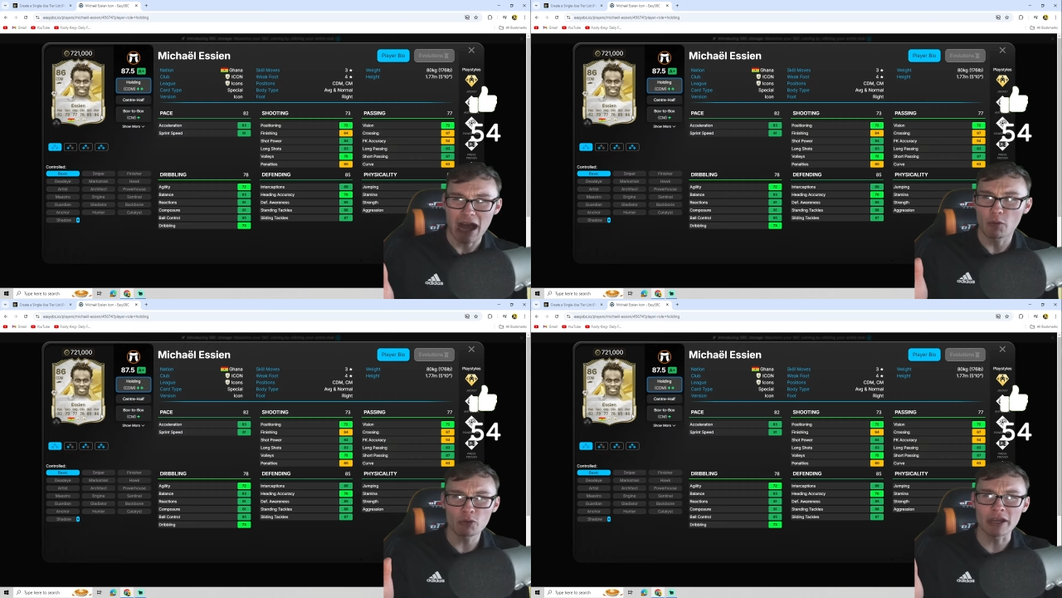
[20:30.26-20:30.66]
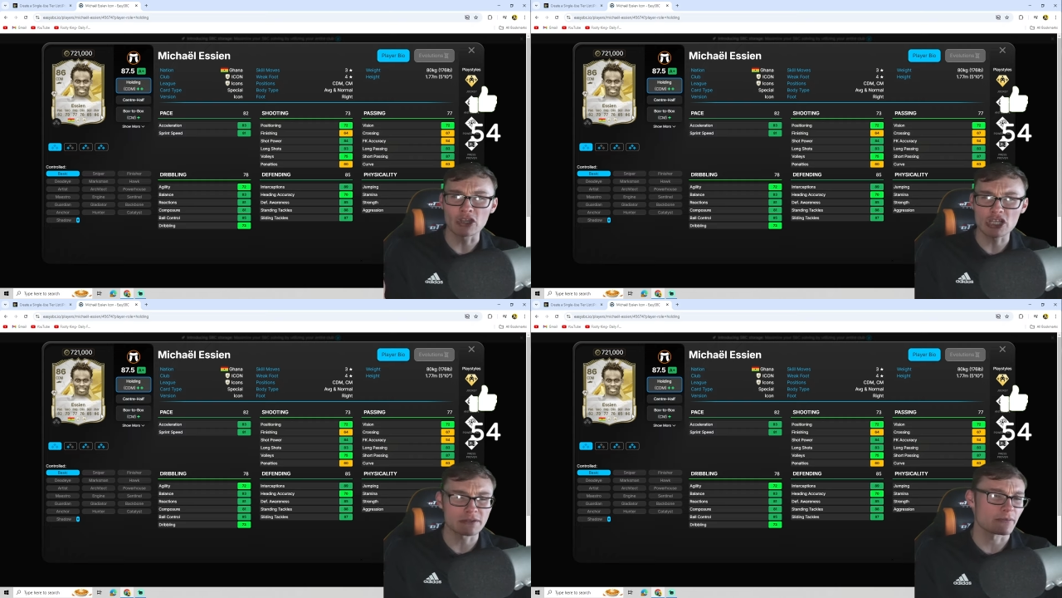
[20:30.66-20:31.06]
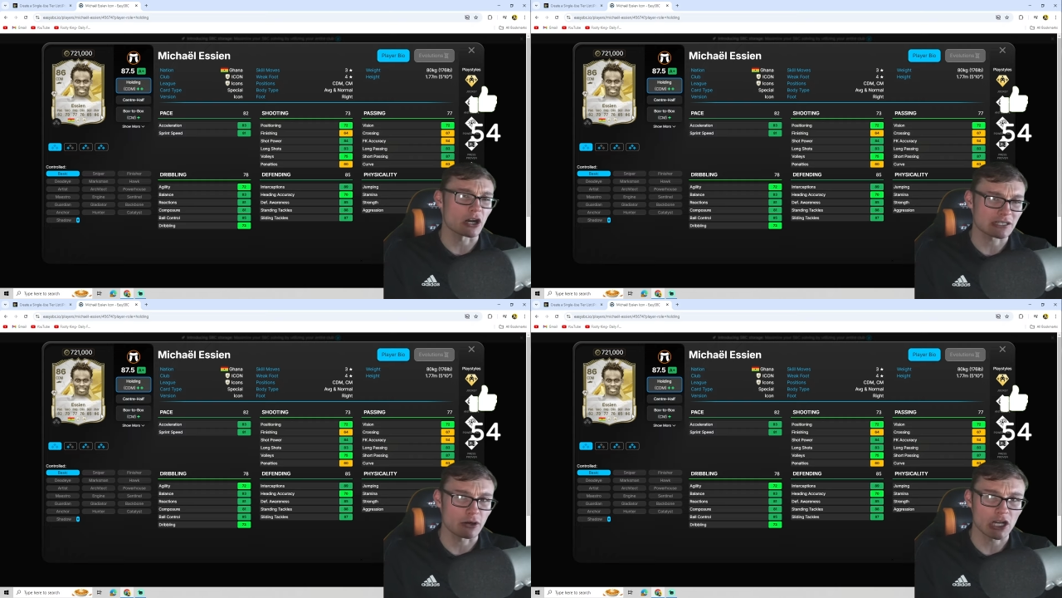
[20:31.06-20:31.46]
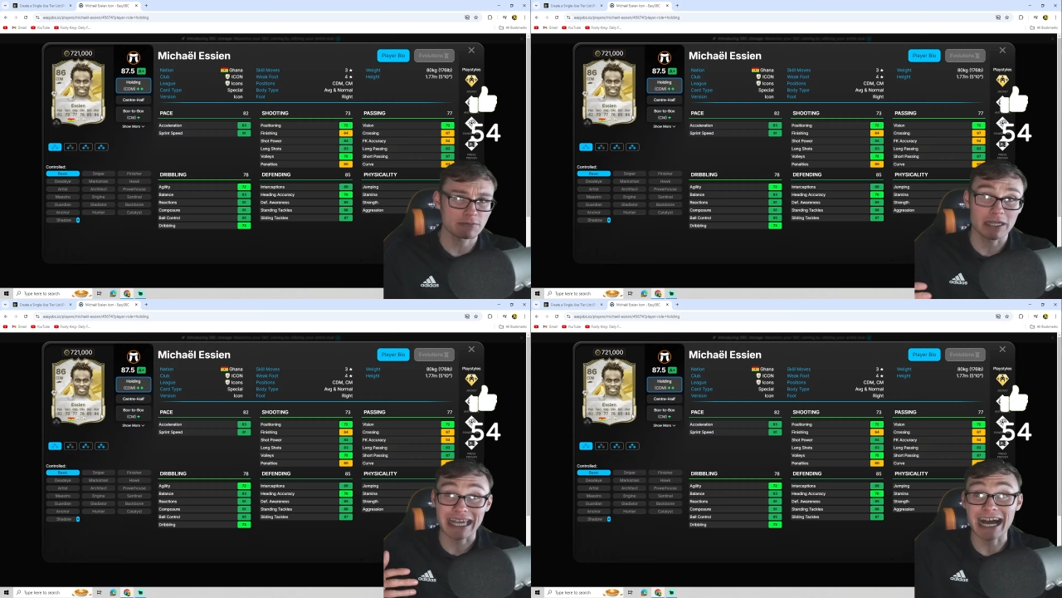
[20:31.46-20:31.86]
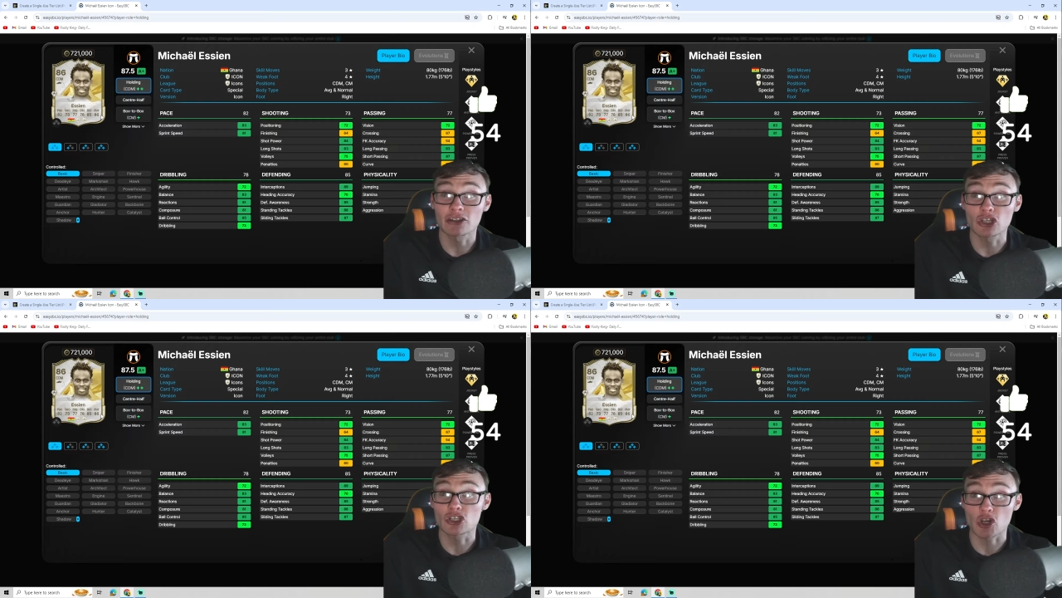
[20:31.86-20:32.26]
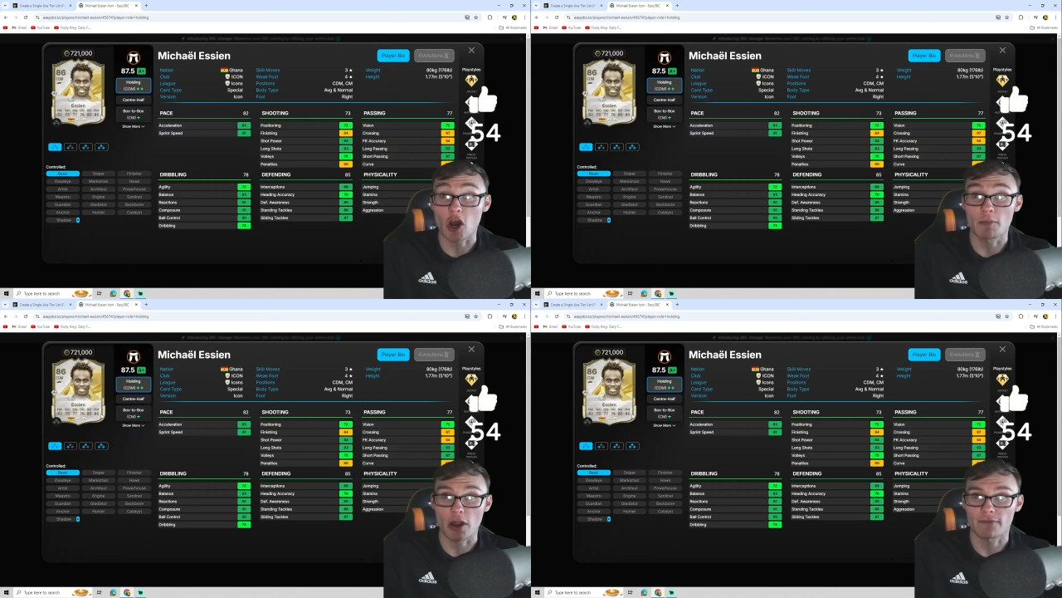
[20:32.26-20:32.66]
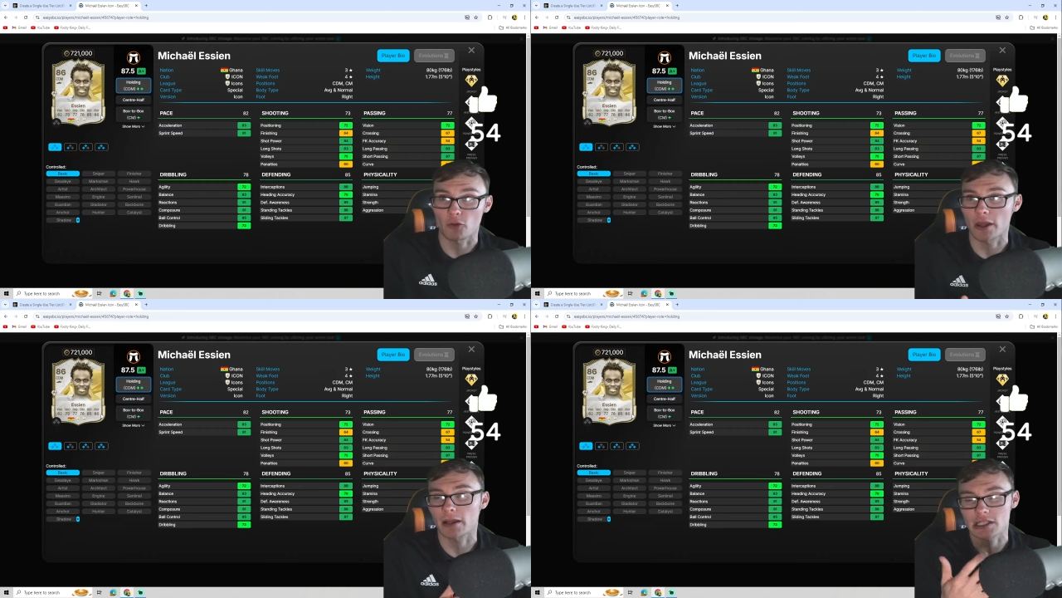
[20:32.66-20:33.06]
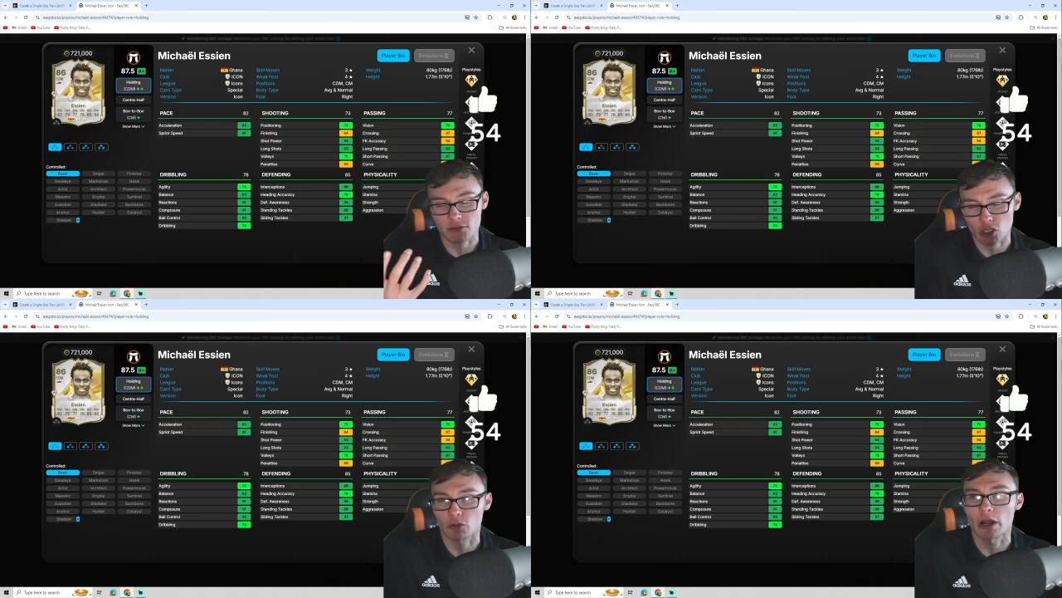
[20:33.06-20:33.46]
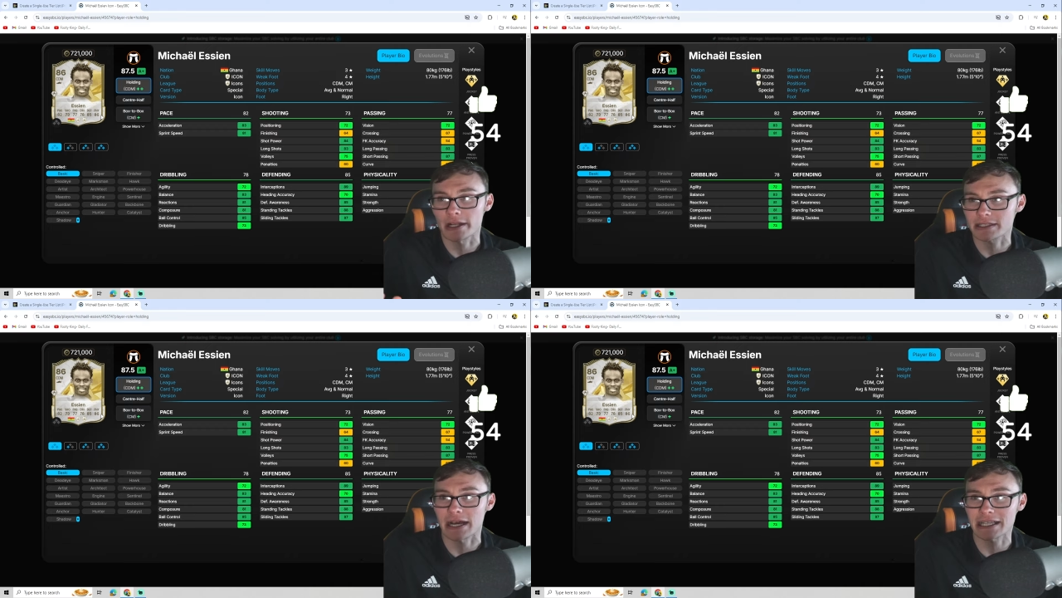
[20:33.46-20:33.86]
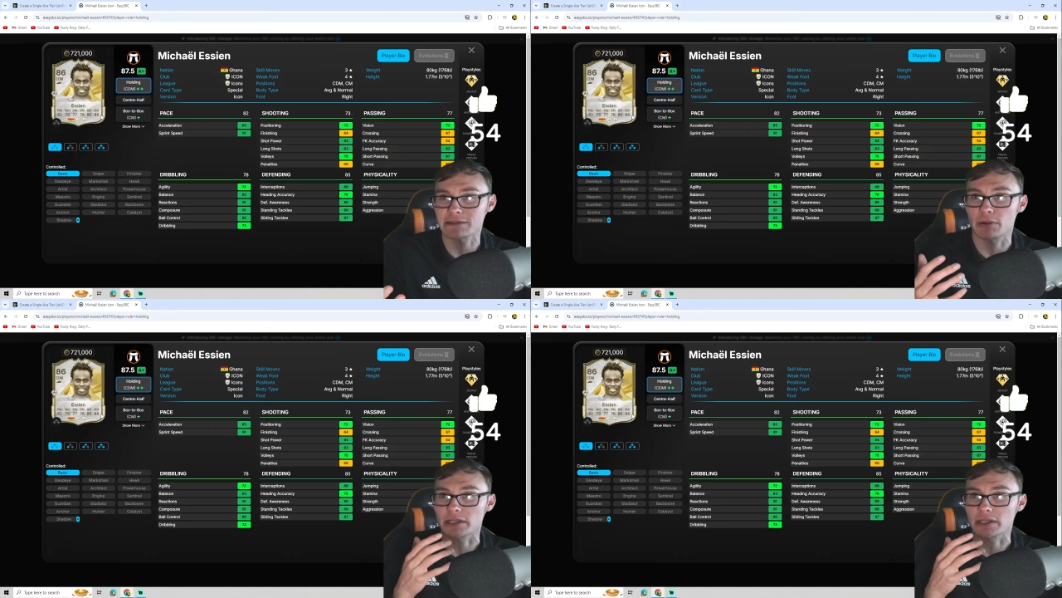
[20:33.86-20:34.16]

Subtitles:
I wouldn't really use him as a box-to-box, but he can do a job there for you because of his all-round stats.